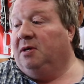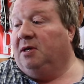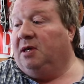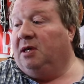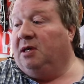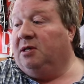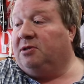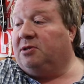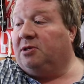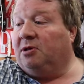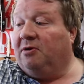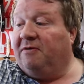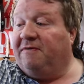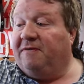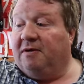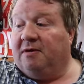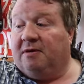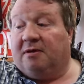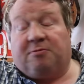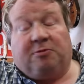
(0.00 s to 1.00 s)
And so
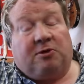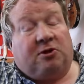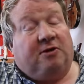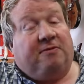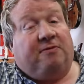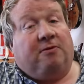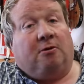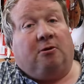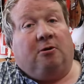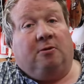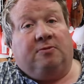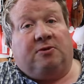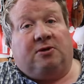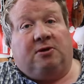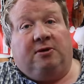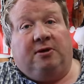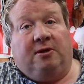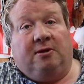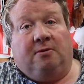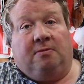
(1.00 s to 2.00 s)
especially if you're a home
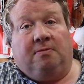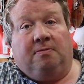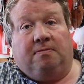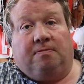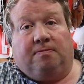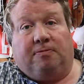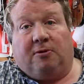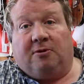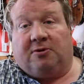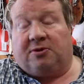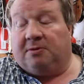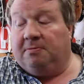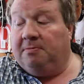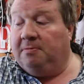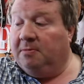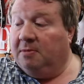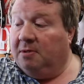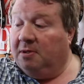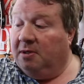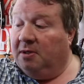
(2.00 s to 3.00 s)
studio
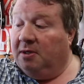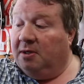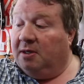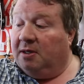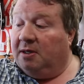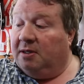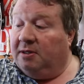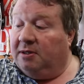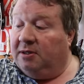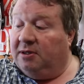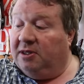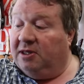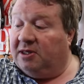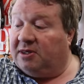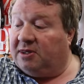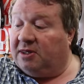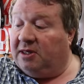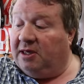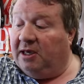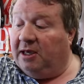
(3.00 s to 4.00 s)
person,
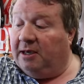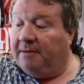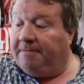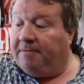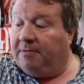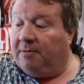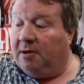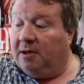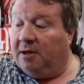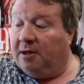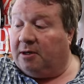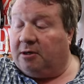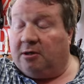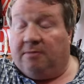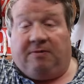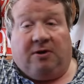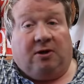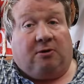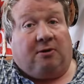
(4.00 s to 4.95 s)
this amp could be a